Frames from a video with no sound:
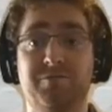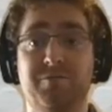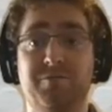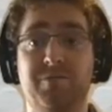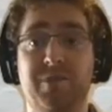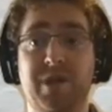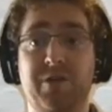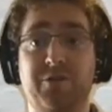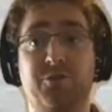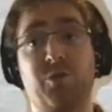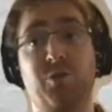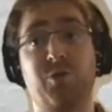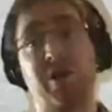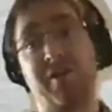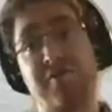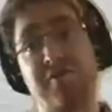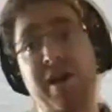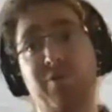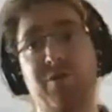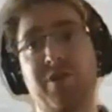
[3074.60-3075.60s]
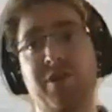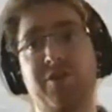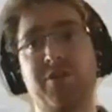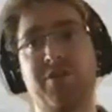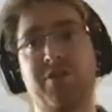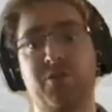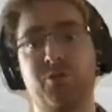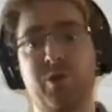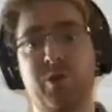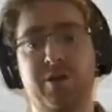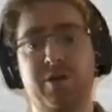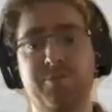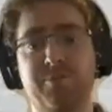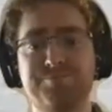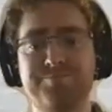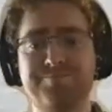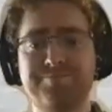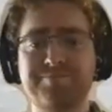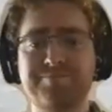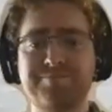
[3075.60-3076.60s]
that's what I found with this as well.
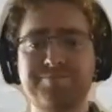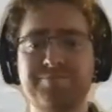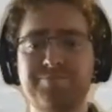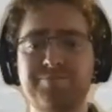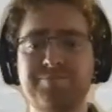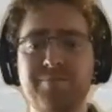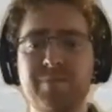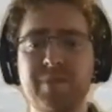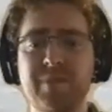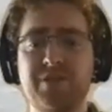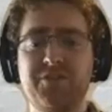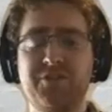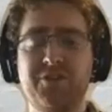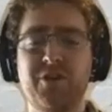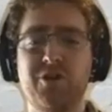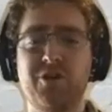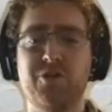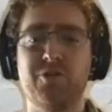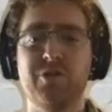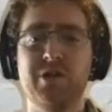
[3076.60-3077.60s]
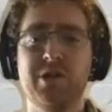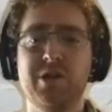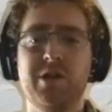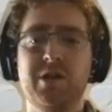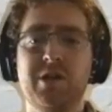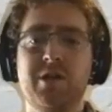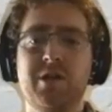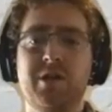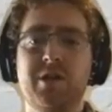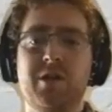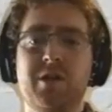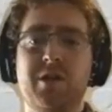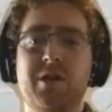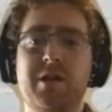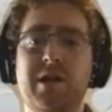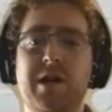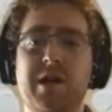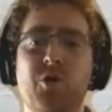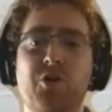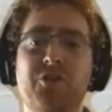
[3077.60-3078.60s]
So
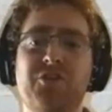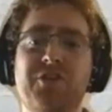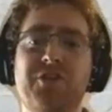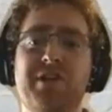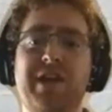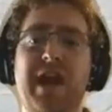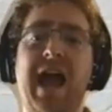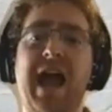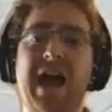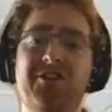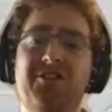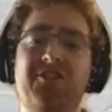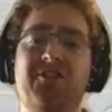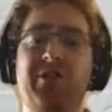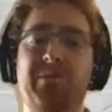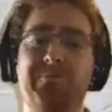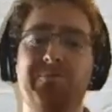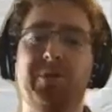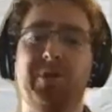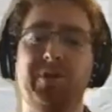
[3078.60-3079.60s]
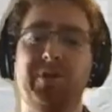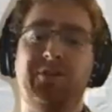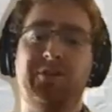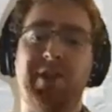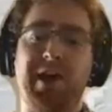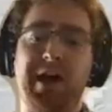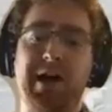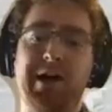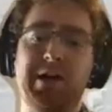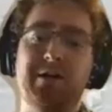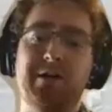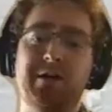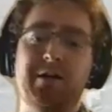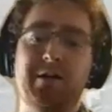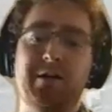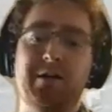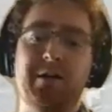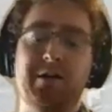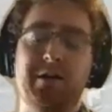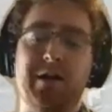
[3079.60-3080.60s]
it wasn't as simple as that.
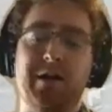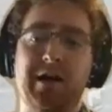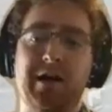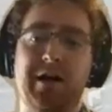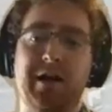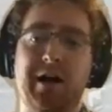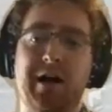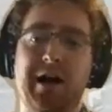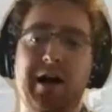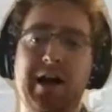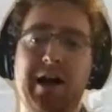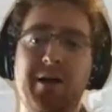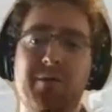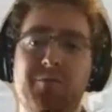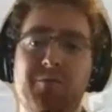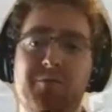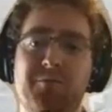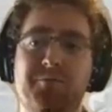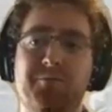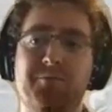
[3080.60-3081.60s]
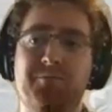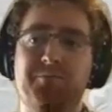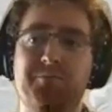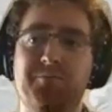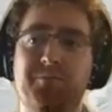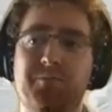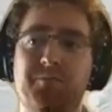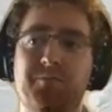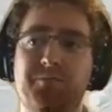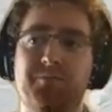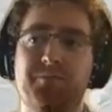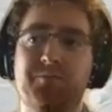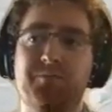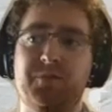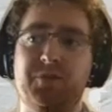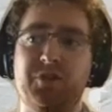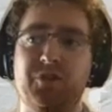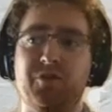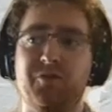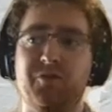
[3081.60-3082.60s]
I am
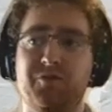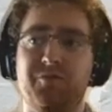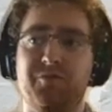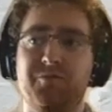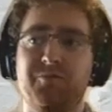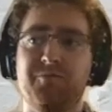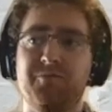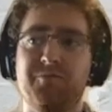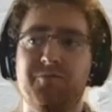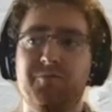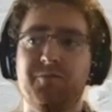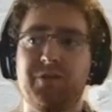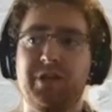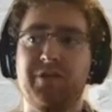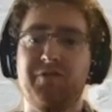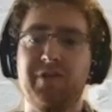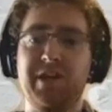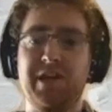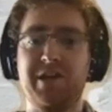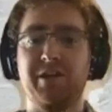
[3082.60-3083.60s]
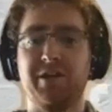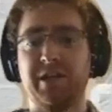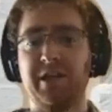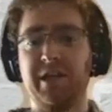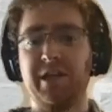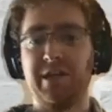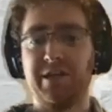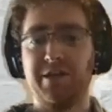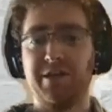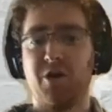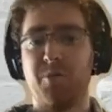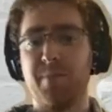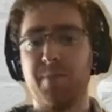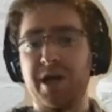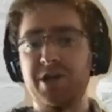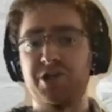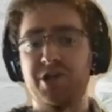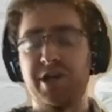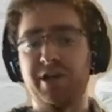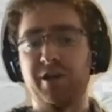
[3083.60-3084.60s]
sort of conveniently not
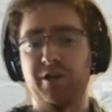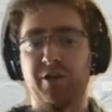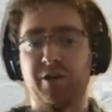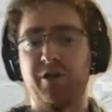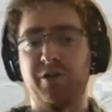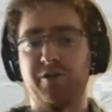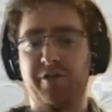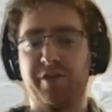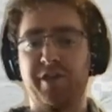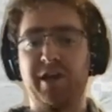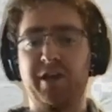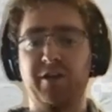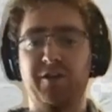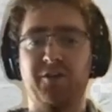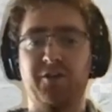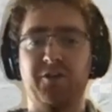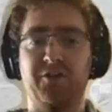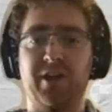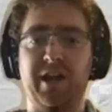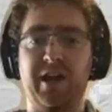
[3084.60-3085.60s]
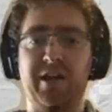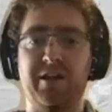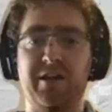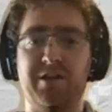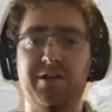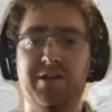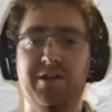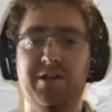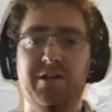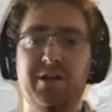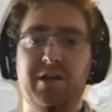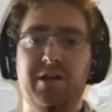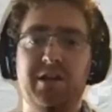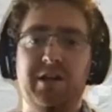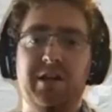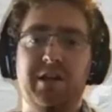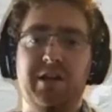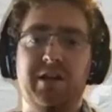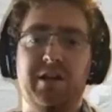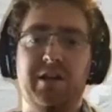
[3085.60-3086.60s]
mentioning a lot of things, and
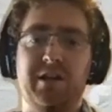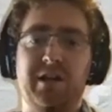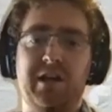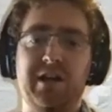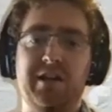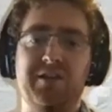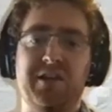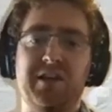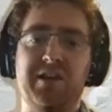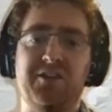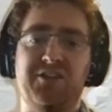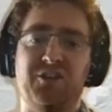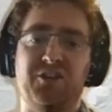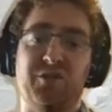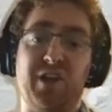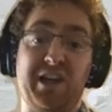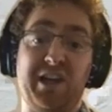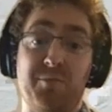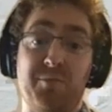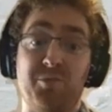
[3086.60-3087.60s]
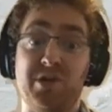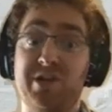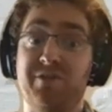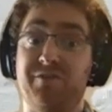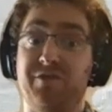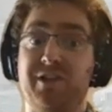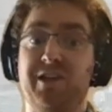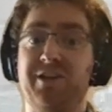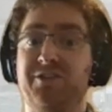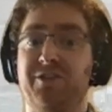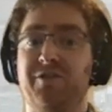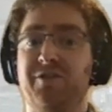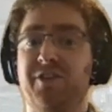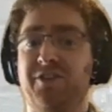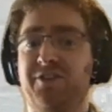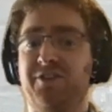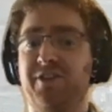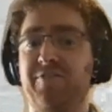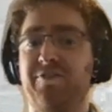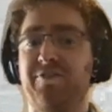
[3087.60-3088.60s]
here's sort of like a brief list of the
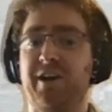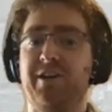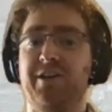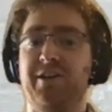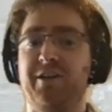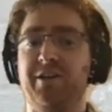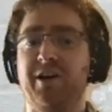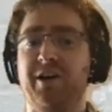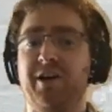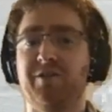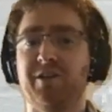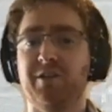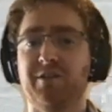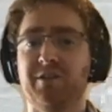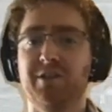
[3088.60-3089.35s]
stuff I didn't cover.